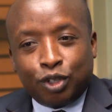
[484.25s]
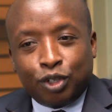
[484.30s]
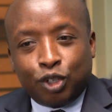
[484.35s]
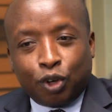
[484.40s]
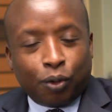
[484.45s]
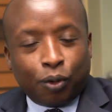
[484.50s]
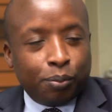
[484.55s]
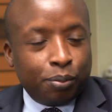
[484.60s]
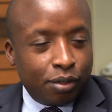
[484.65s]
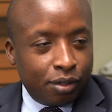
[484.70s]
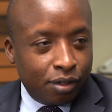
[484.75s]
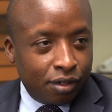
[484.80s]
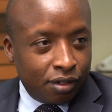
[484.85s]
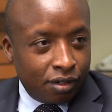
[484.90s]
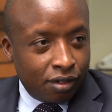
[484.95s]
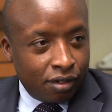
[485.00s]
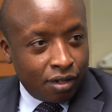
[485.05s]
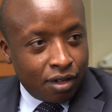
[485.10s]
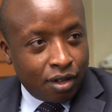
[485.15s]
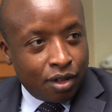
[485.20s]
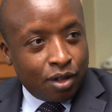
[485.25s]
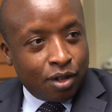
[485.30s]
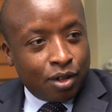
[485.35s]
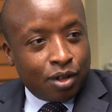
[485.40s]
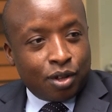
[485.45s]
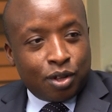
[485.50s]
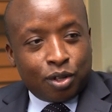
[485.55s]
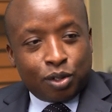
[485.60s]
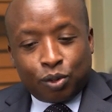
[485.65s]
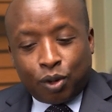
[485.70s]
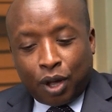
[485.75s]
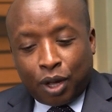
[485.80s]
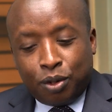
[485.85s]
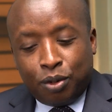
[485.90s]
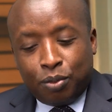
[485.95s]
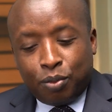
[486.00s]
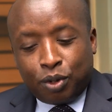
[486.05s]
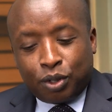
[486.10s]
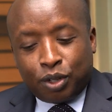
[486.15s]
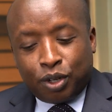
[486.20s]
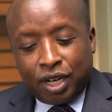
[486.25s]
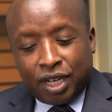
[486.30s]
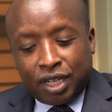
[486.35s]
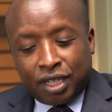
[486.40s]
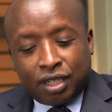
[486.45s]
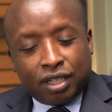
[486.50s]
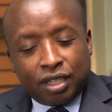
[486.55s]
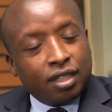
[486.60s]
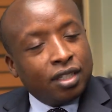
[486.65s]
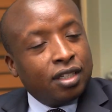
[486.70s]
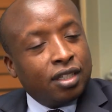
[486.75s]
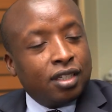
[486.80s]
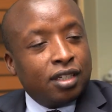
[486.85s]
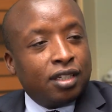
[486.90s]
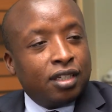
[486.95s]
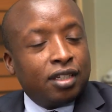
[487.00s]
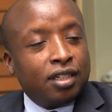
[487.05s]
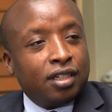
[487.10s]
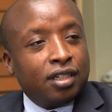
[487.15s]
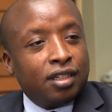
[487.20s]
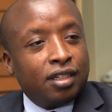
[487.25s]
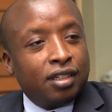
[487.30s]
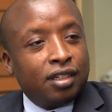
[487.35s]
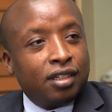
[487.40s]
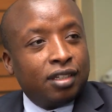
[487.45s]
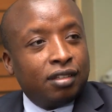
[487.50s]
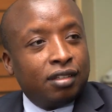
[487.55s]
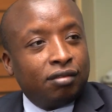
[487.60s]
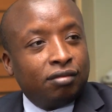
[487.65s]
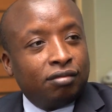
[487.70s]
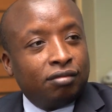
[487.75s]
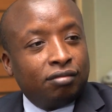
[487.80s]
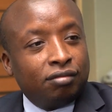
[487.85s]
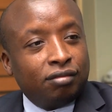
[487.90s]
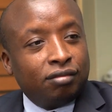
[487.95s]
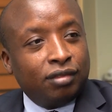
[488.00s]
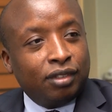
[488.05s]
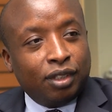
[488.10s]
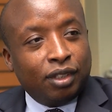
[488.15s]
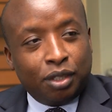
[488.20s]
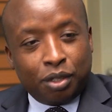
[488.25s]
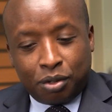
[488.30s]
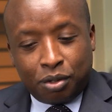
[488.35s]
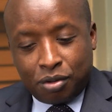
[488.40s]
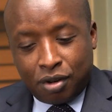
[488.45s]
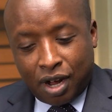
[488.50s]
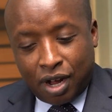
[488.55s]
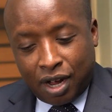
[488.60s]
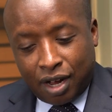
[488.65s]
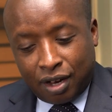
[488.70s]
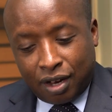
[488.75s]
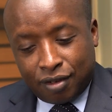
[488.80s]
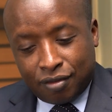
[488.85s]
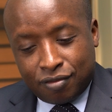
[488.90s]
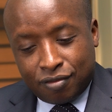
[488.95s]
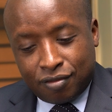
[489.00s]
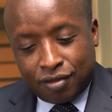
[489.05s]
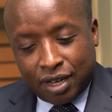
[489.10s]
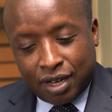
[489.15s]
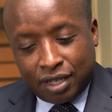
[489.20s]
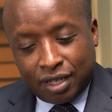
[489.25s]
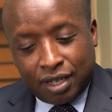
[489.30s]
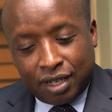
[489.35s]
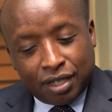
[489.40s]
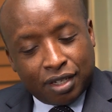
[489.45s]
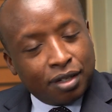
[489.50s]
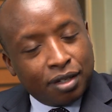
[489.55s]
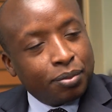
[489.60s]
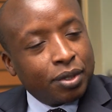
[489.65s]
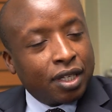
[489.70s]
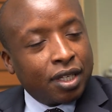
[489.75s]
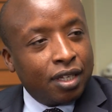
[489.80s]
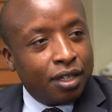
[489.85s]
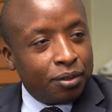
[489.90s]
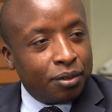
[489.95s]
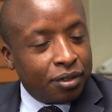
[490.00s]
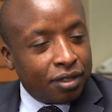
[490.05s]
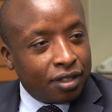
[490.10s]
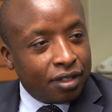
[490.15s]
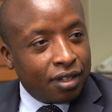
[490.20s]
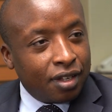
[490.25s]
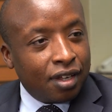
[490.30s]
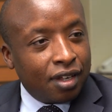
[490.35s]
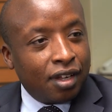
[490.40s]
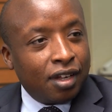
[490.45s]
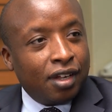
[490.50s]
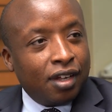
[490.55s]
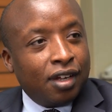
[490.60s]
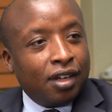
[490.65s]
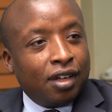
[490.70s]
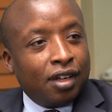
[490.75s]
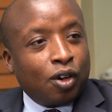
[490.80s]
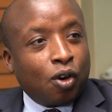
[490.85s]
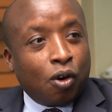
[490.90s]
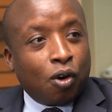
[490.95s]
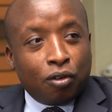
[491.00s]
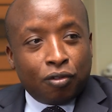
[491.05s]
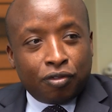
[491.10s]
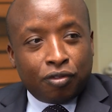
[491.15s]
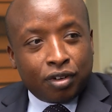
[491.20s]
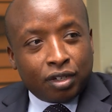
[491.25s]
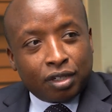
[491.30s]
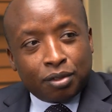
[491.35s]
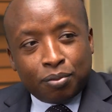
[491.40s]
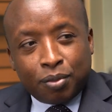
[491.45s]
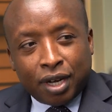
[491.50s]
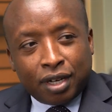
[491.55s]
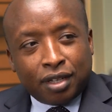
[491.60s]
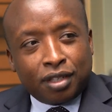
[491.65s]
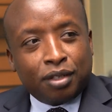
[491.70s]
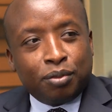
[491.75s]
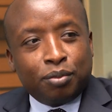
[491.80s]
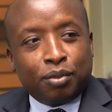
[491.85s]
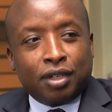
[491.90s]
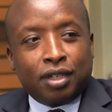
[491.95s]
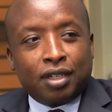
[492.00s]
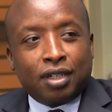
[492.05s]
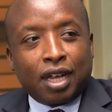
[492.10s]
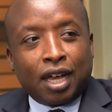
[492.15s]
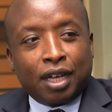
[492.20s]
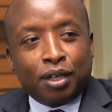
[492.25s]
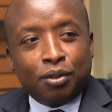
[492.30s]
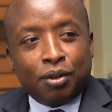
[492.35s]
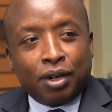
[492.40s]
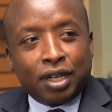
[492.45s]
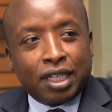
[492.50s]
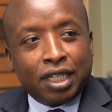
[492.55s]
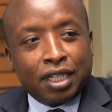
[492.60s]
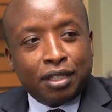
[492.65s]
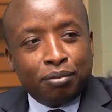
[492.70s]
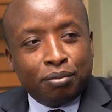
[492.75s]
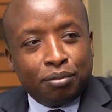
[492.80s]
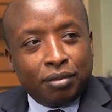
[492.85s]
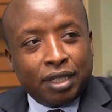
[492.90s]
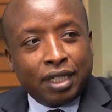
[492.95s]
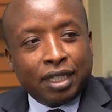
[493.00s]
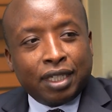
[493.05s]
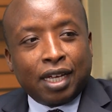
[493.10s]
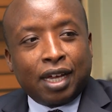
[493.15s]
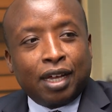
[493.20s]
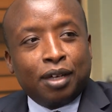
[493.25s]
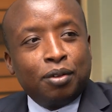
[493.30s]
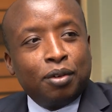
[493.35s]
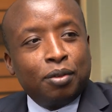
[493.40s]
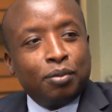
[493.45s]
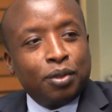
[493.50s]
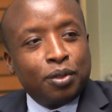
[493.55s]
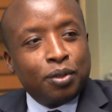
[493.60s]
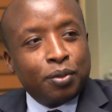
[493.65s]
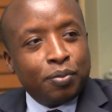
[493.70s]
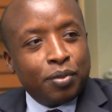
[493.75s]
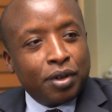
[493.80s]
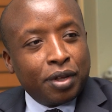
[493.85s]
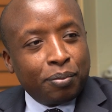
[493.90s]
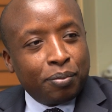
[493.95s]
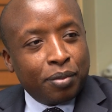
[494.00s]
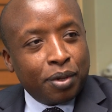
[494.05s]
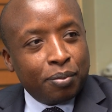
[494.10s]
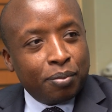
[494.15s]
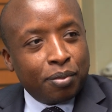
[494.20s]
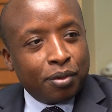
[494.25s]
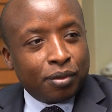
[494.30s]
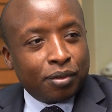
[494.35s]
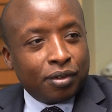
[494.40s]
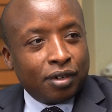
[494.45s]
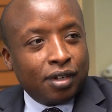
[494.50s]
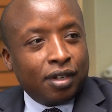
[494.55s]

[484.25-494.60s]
job. So are you emotionally intelligent? Do you have leadership skills? Conflict management. Are you a team player? Are you able to bring people?